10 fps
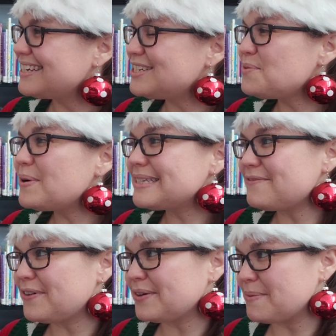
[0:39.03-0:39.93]
She
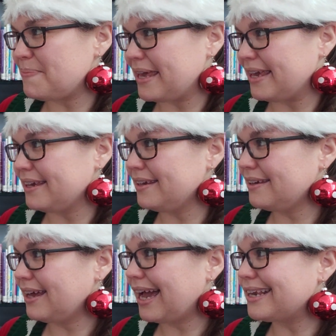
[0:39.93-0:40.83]
wasn't very
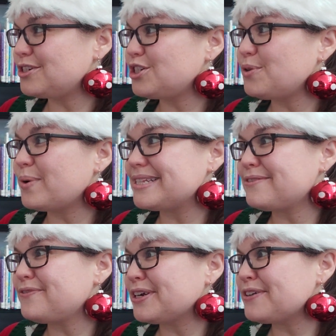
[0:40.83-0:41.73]
big, and she
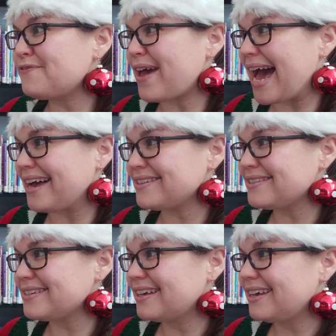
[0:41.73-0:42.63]
wasn't very
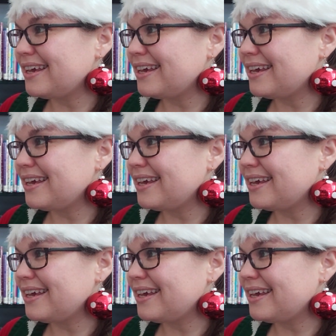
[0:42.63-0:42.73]
fast,